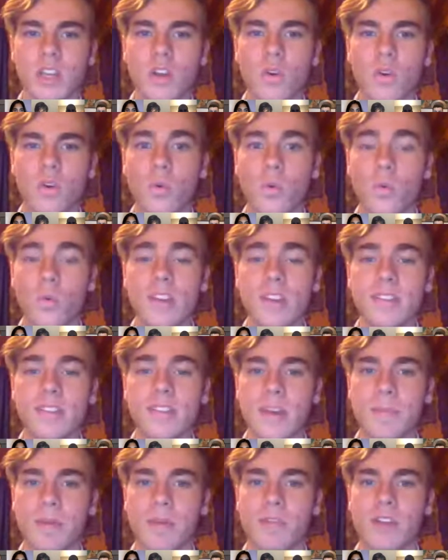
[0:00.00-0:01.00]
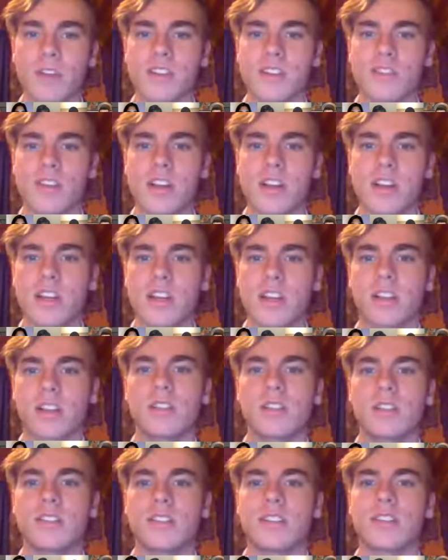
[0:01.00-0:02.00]
One step of registration
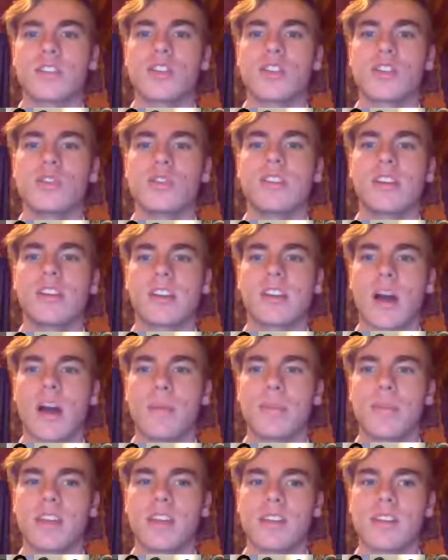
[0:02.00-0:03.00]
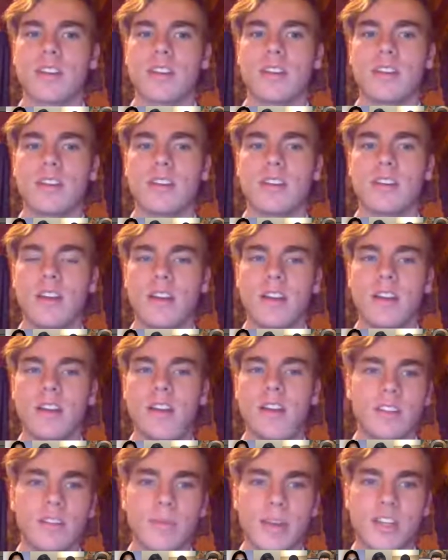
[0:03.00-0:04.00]
includes choosing a competition.
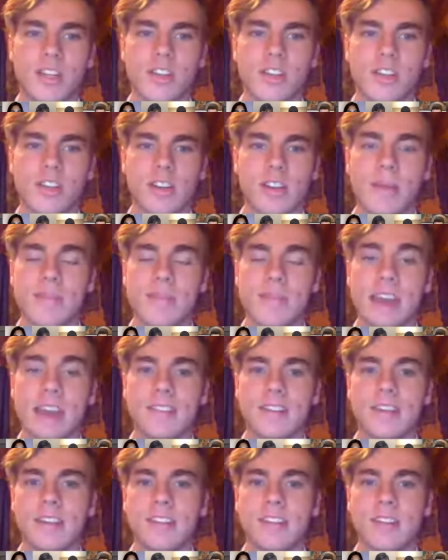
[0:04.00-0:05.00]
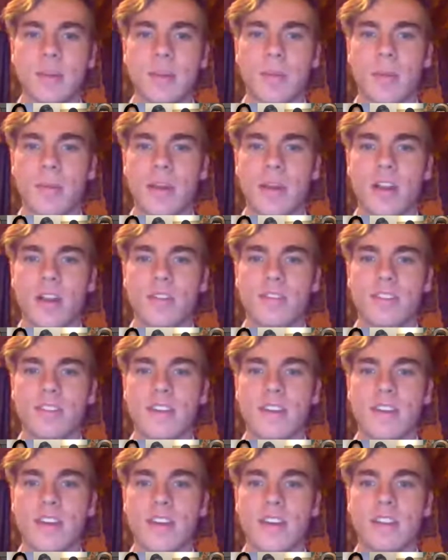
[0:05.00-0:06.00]
Make sure to come to SCDC
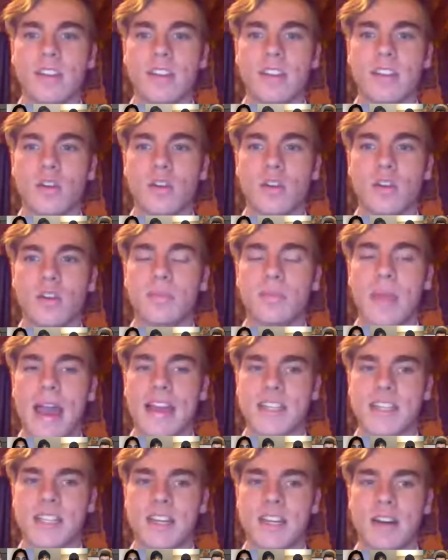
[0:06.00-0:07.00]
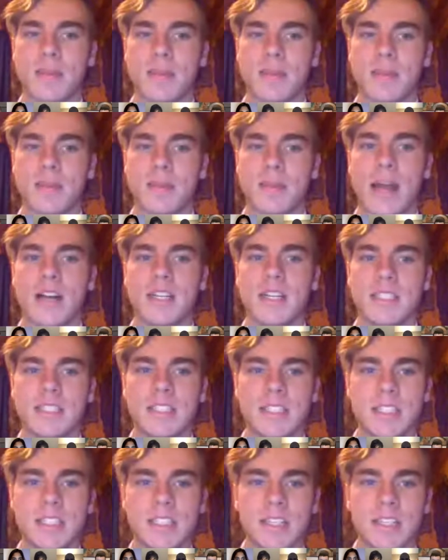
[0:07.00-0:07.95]
prepared for the event that you are most passionate about.